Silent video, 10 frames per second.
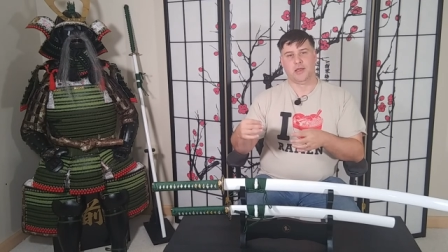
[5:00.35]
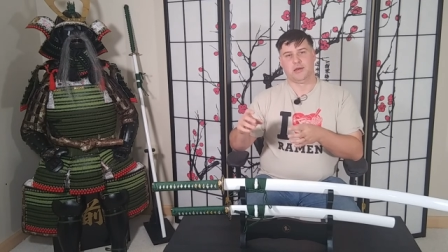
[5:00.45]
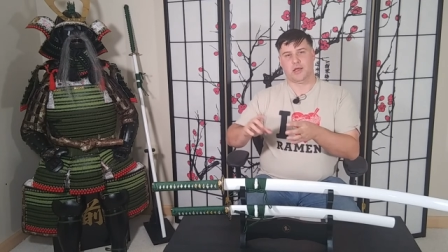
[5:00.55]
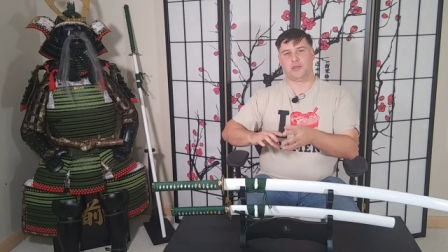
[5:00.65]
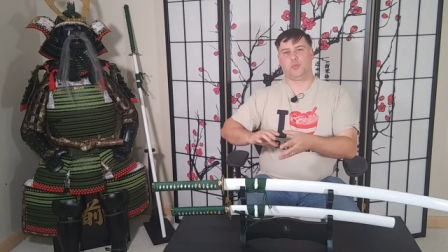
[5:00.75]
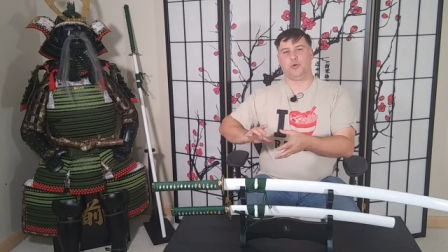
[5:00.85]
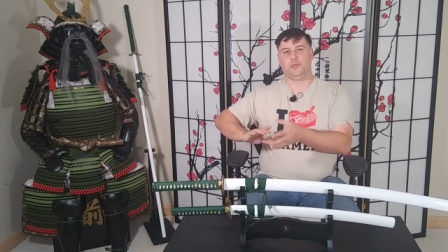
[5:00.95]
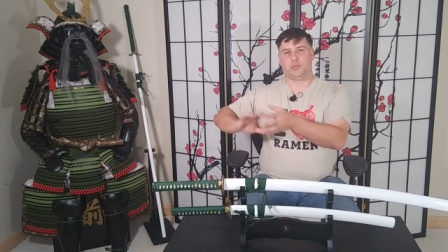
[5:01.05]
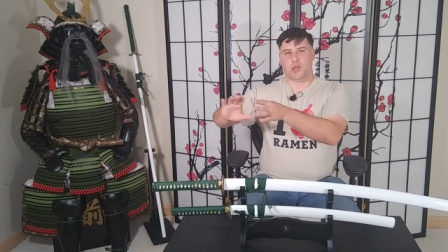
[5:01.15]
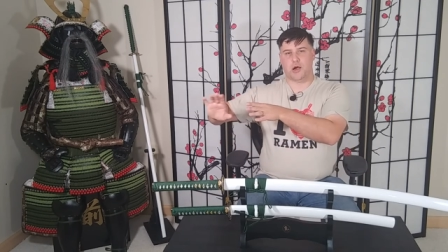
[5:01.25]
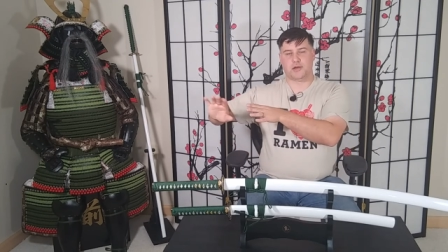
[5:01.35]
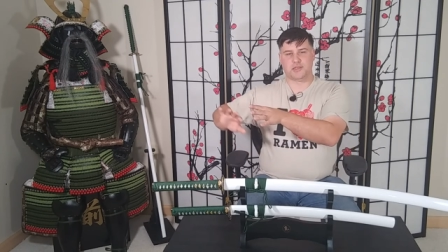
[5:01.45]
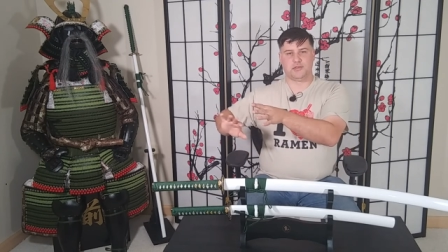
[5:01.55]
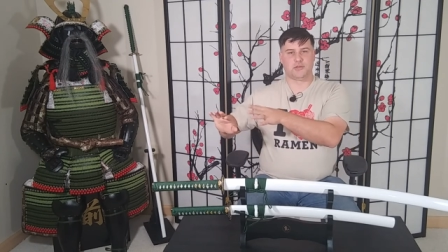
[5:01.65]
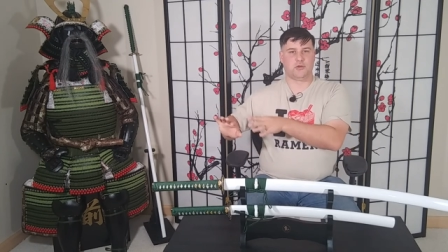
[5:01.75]
Now they'll put blocks
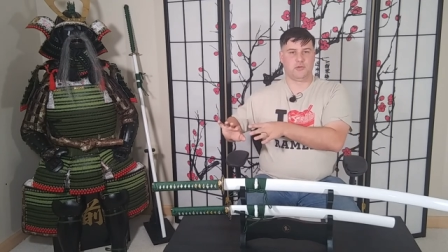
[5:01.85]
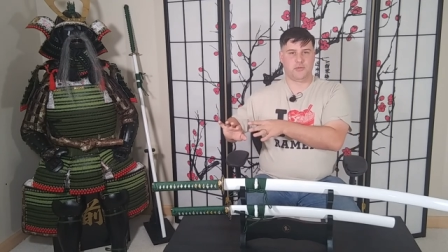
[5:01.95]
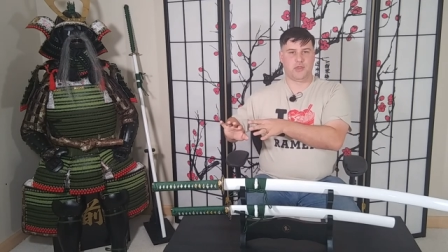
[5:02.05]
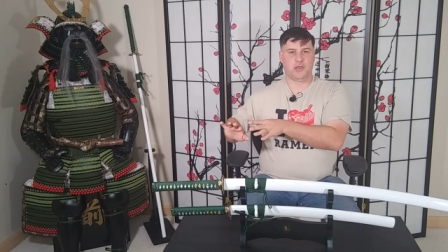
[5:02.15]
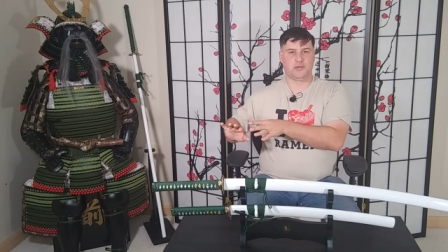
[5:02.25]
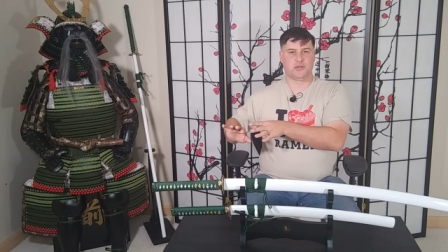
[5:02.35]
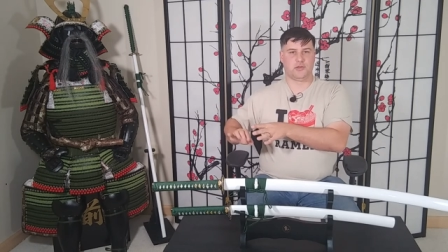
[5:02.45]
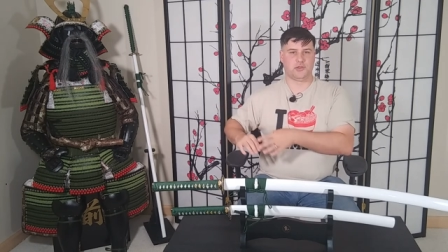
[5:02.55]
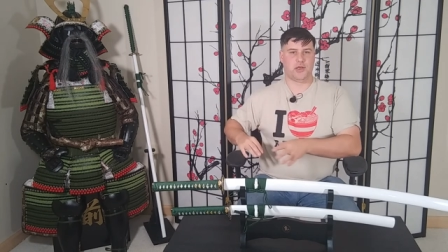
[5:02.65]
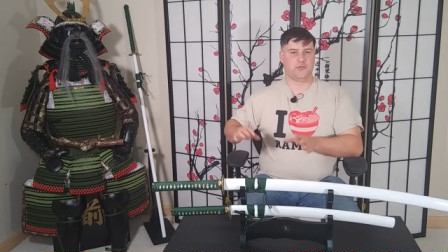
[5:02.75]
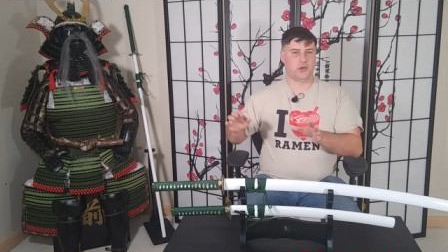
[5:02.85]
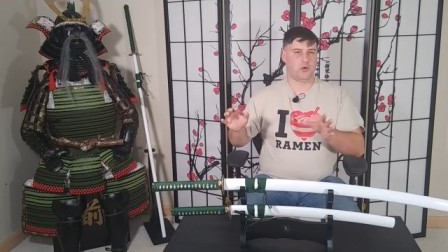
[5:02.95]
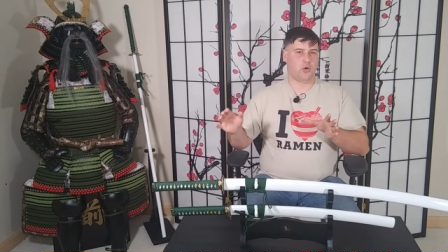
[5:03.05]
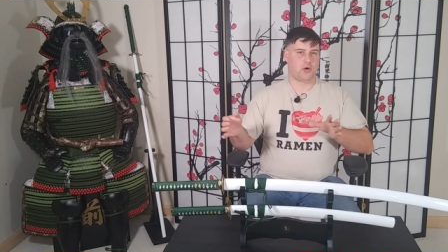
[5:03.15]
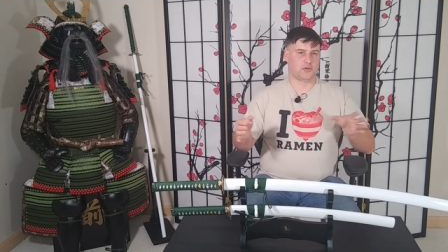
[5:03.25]
in certain things so that you have to
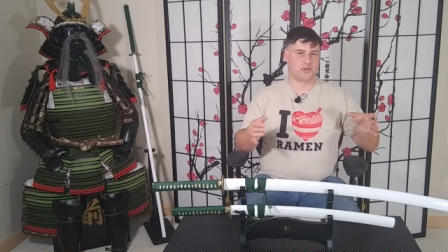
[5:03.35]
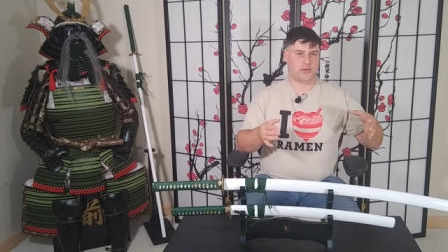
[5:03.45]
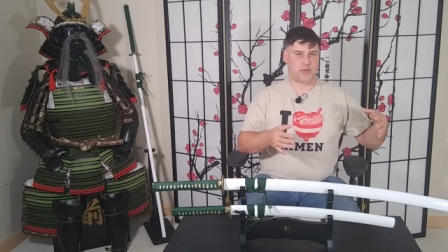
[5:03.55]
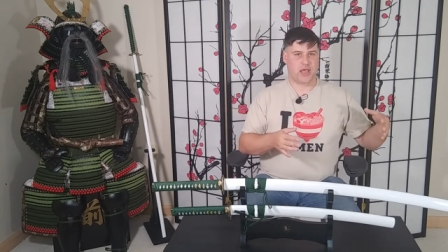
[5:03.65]
go alternate